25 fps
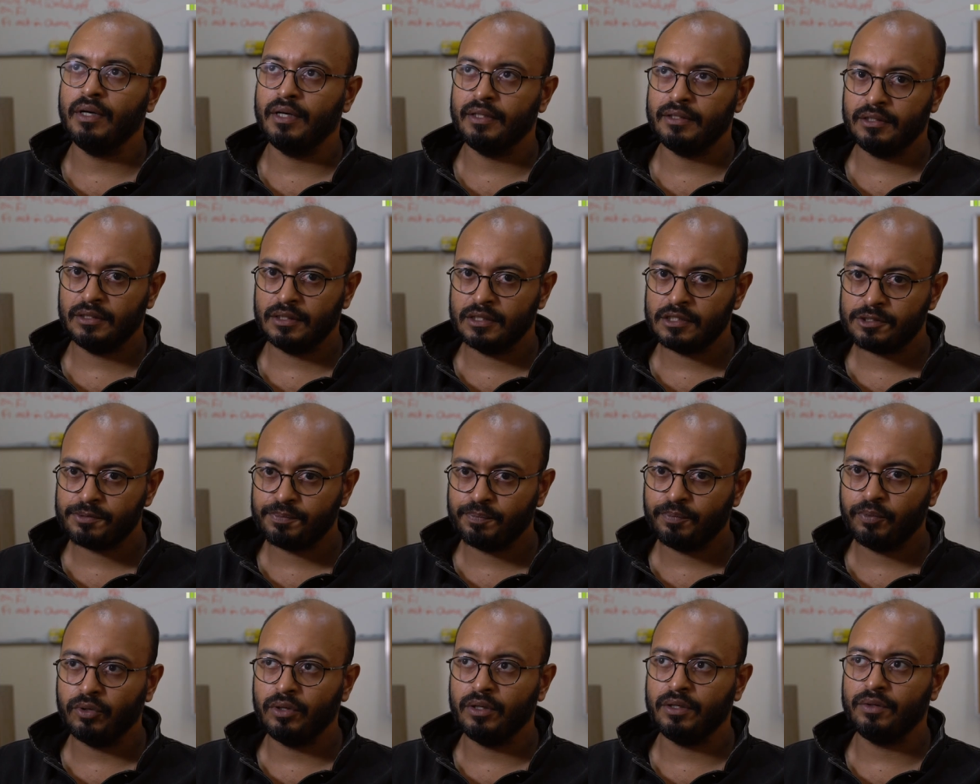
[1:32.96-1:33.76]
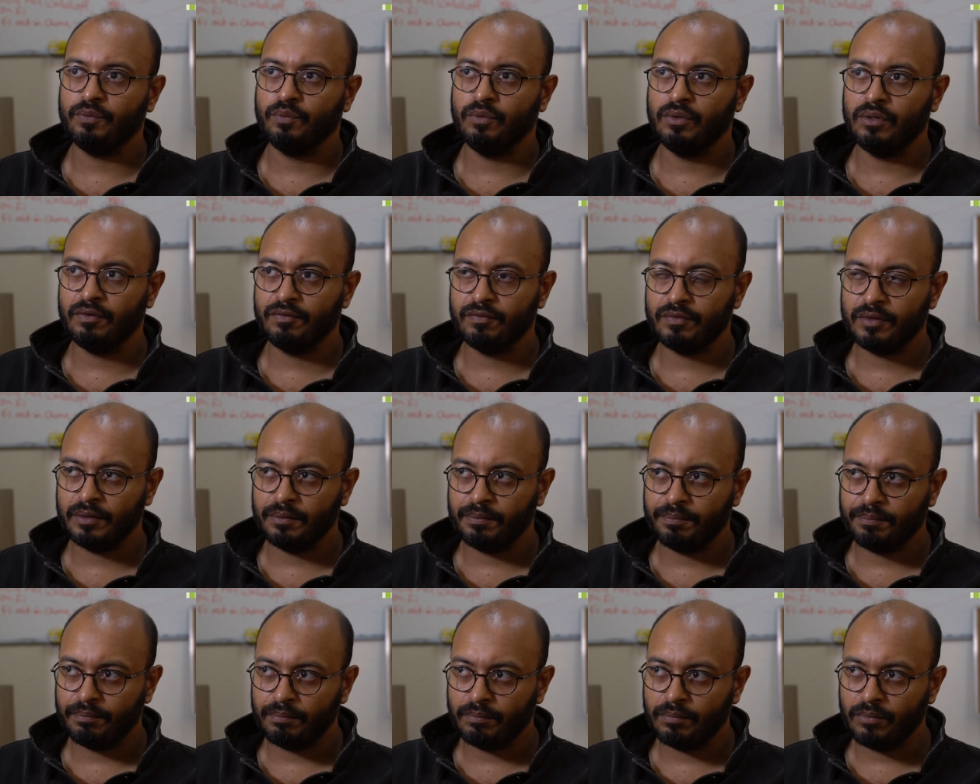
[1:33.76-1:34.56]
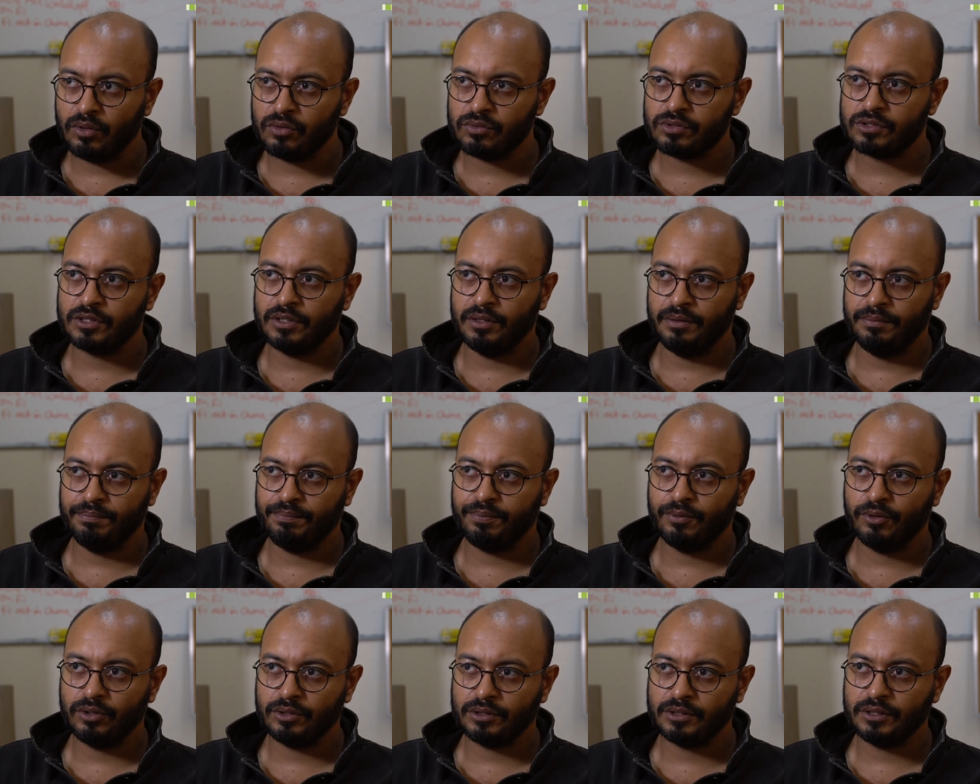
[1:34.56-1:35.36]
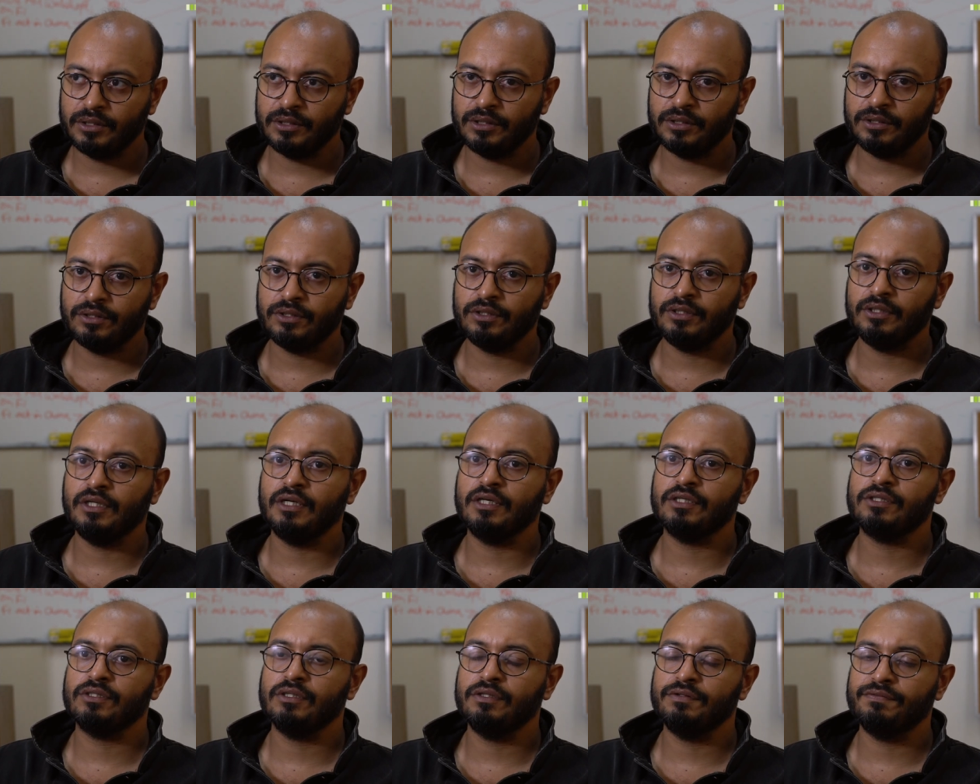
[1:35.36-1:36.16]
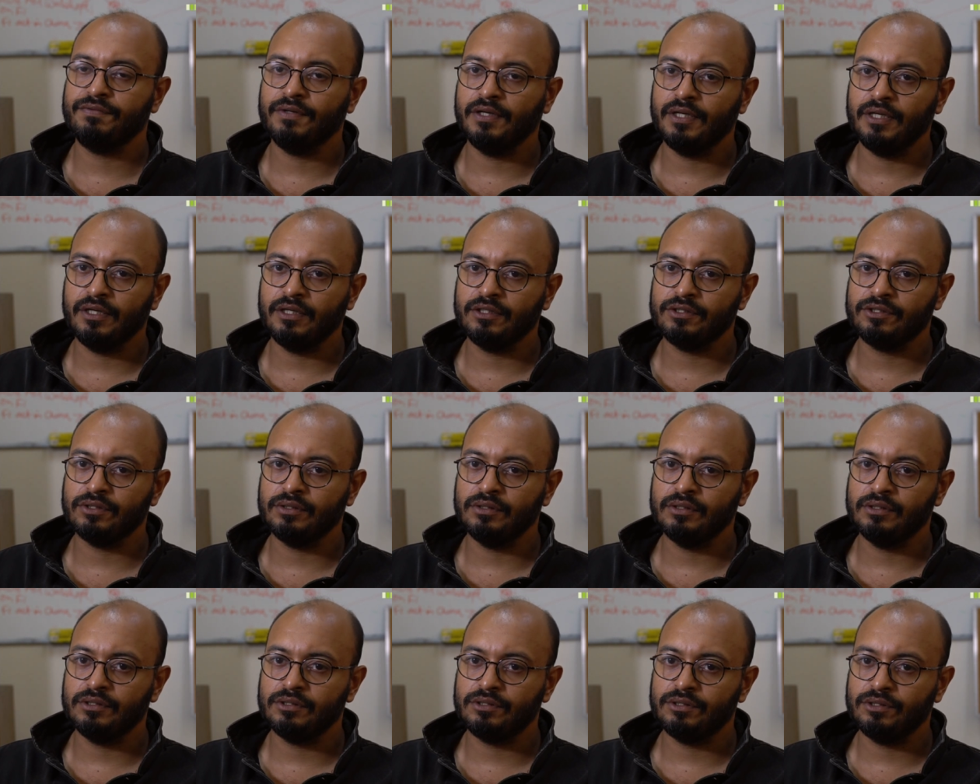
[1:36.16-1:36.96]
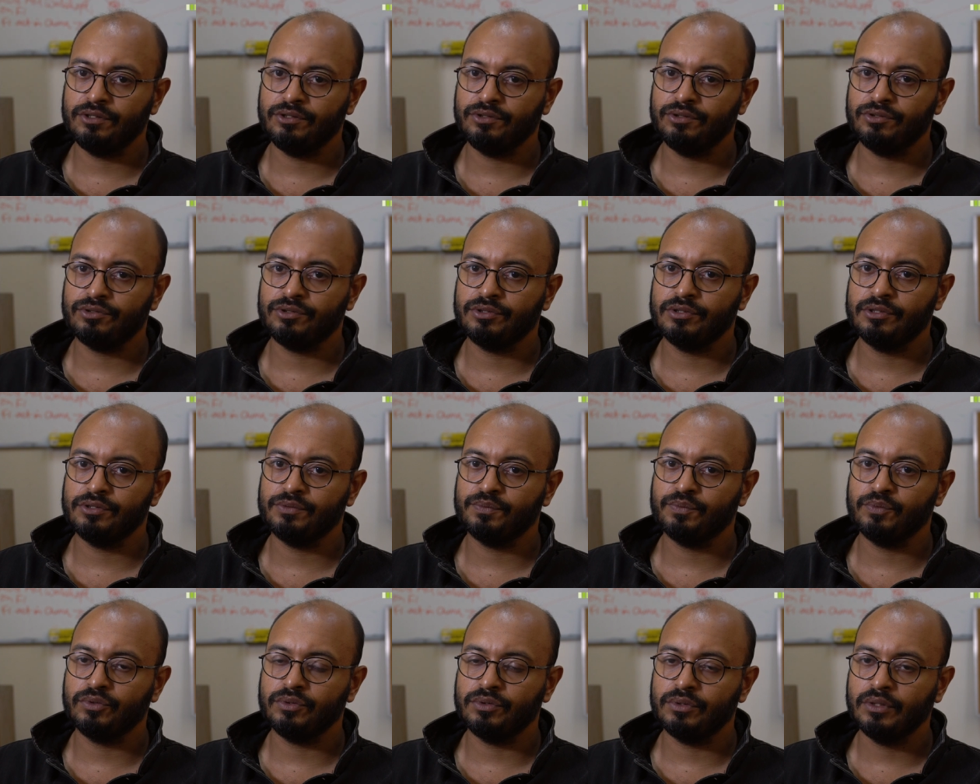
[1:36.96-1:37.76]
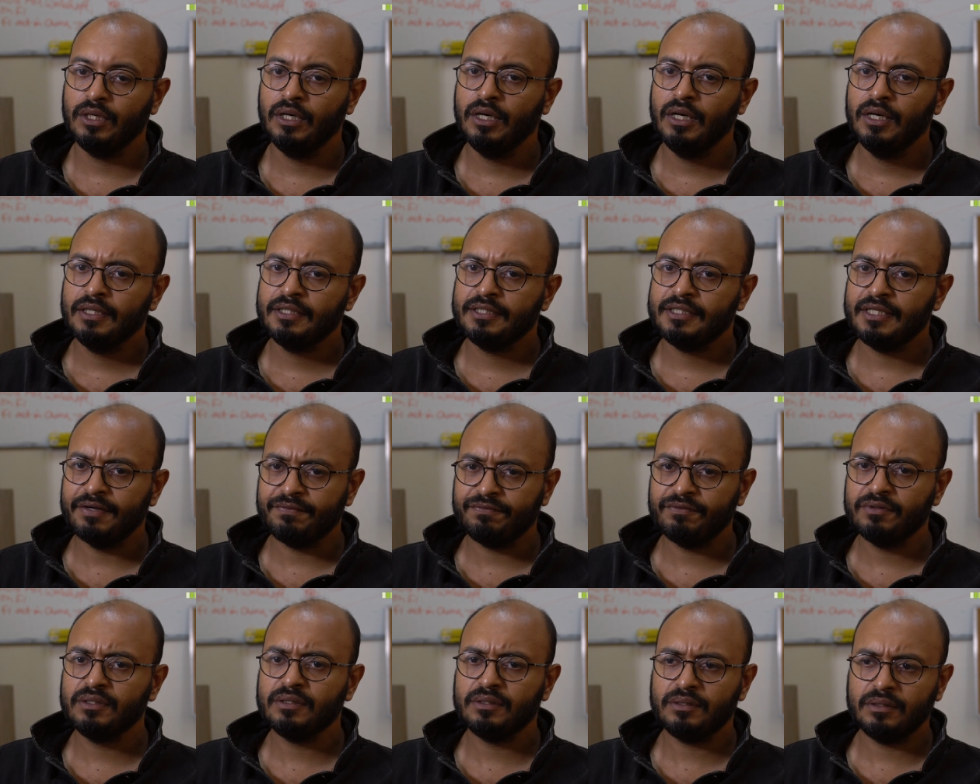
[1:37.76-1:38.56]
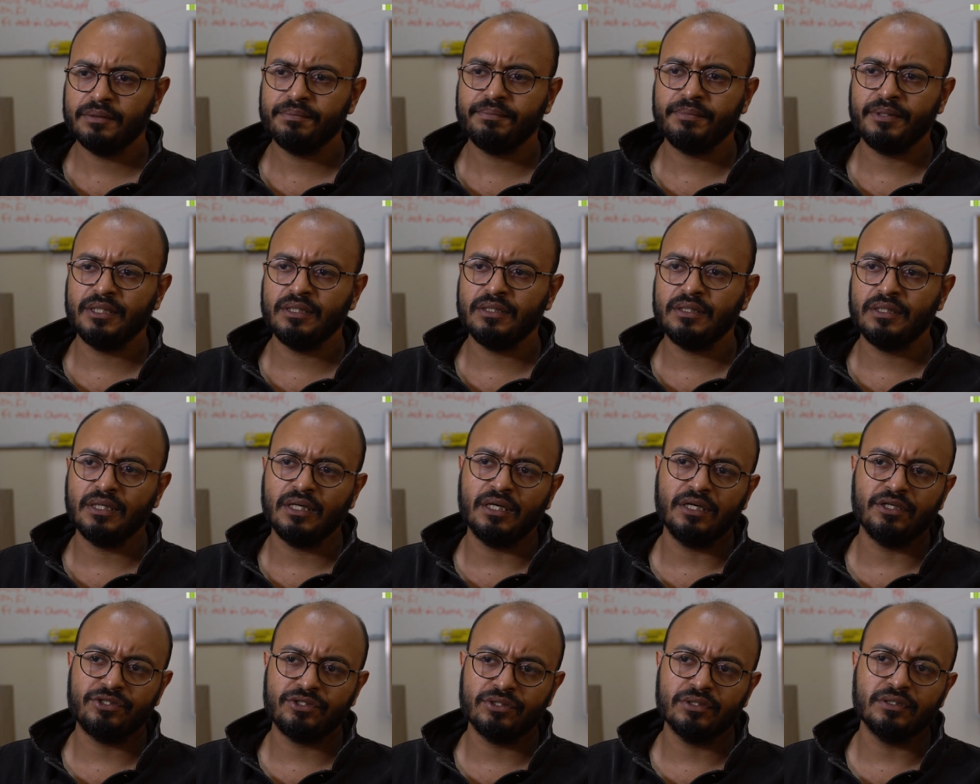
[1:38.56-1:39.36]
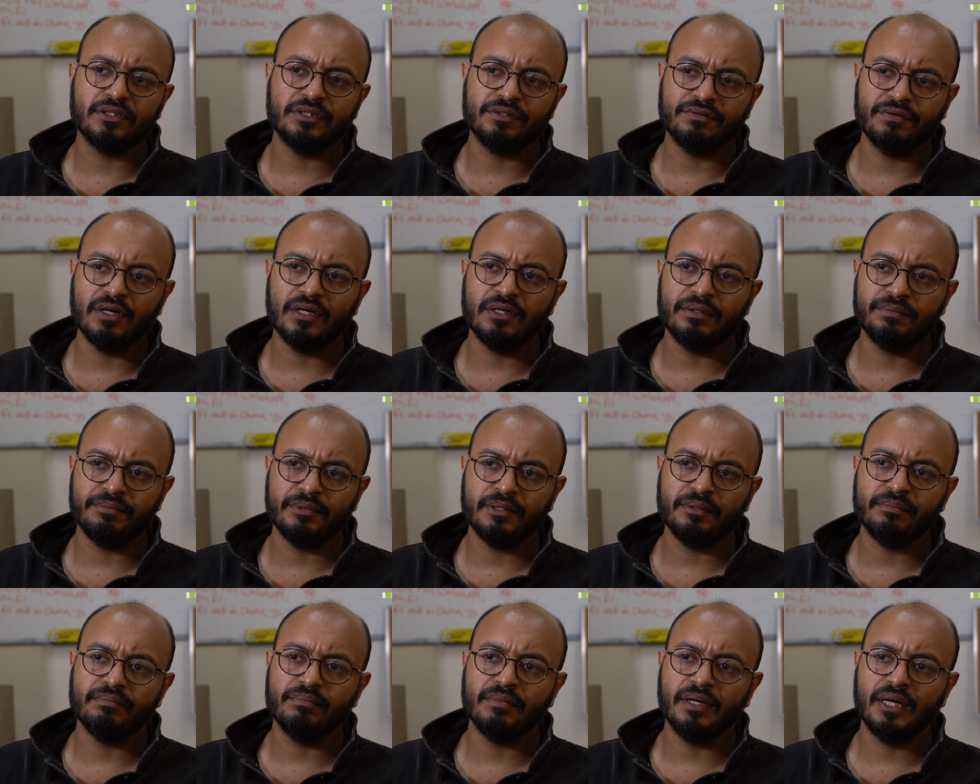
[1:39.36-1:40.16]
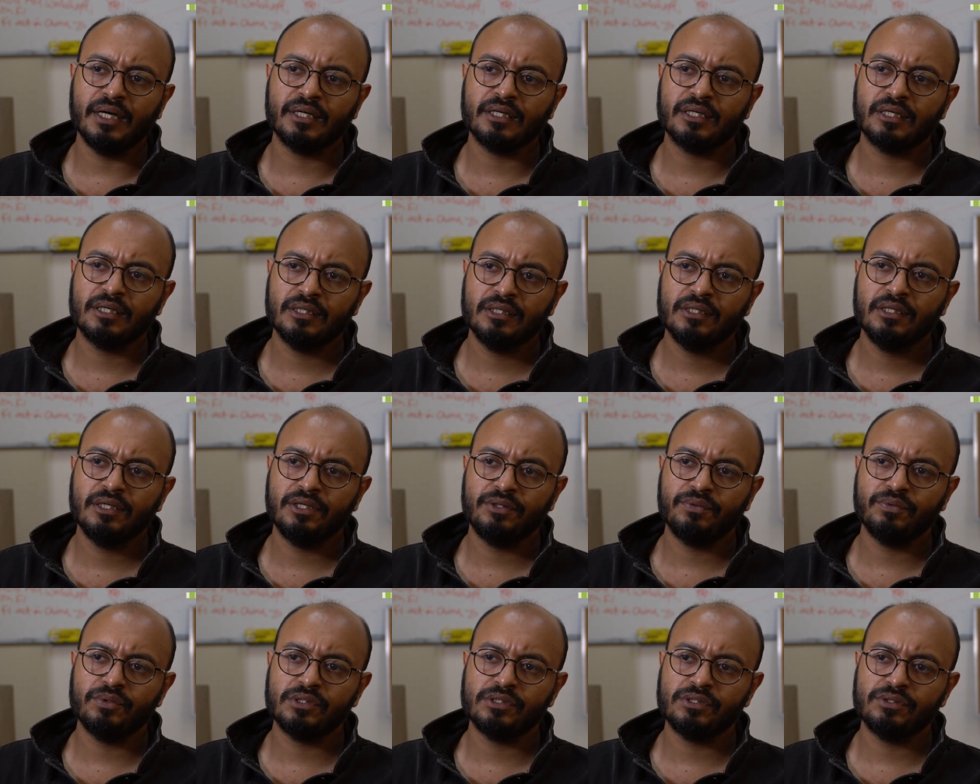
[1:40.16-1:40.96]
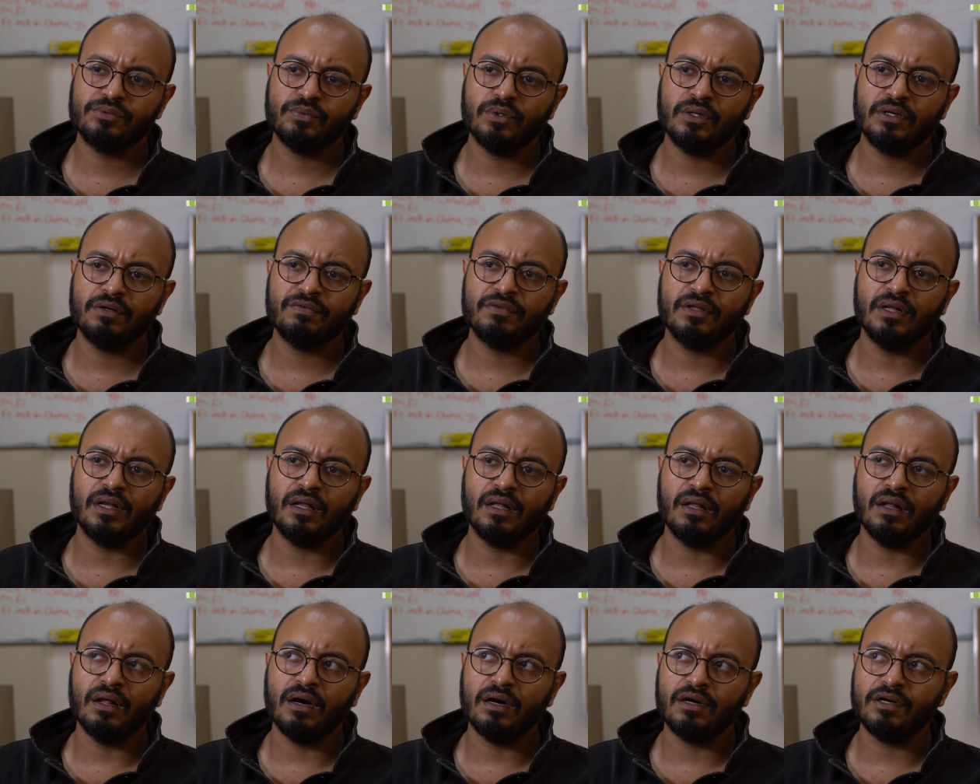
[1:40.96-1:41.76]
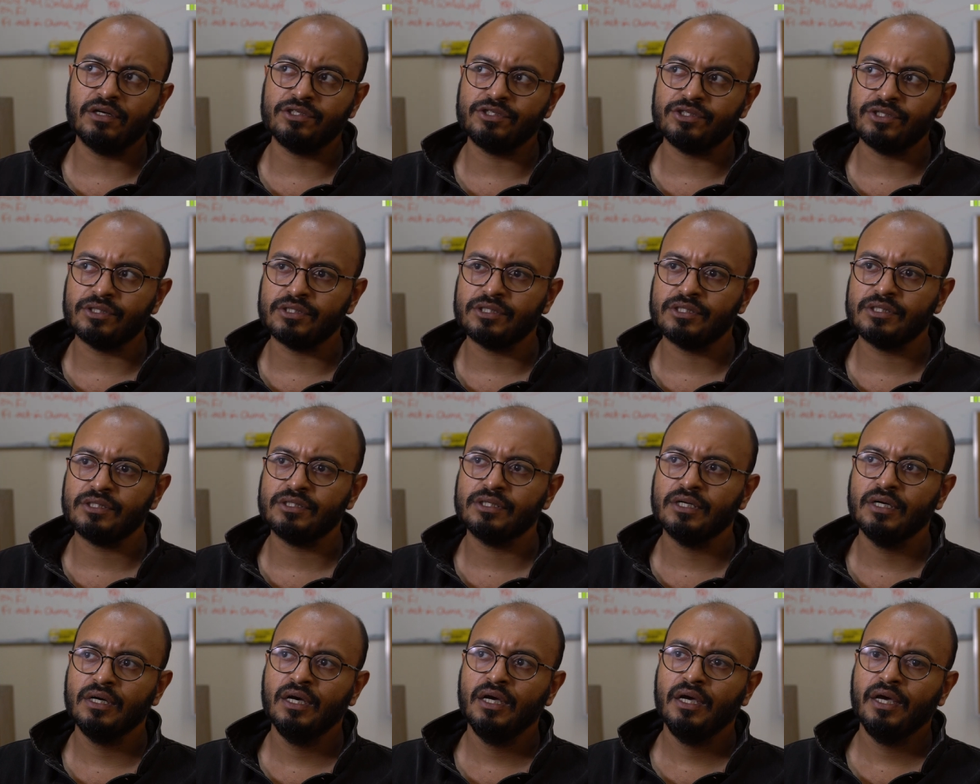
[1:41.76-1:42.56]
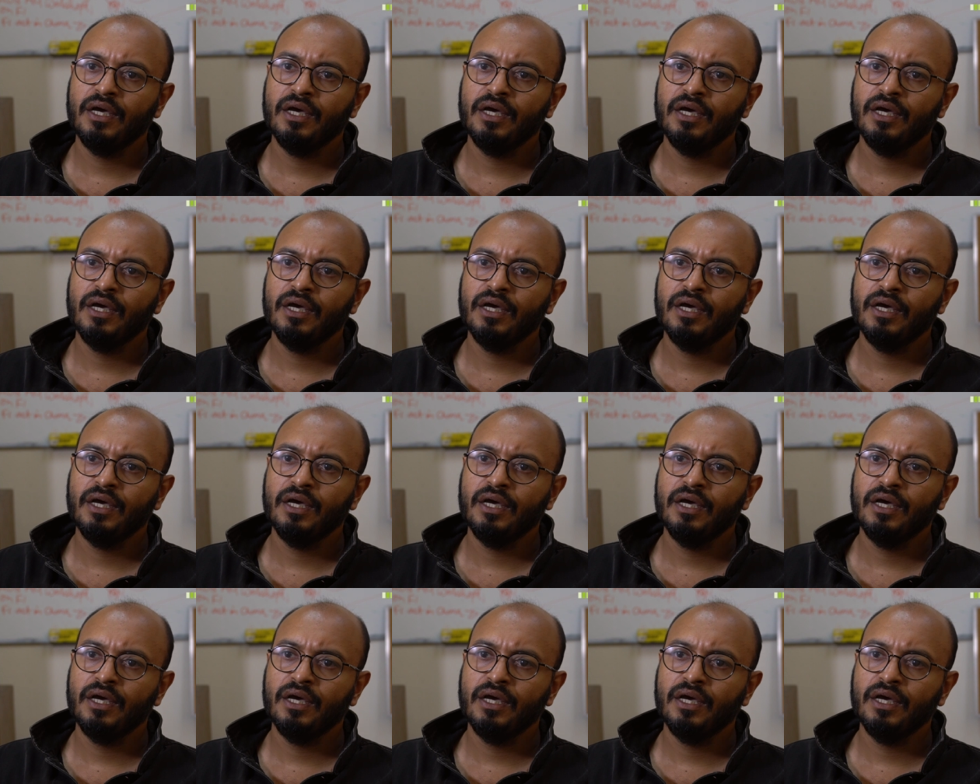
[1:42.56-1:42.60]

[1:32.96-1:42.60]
At this point, one of the most important international financial institutions would definitely be the Asian Development Bank. It was one of the largest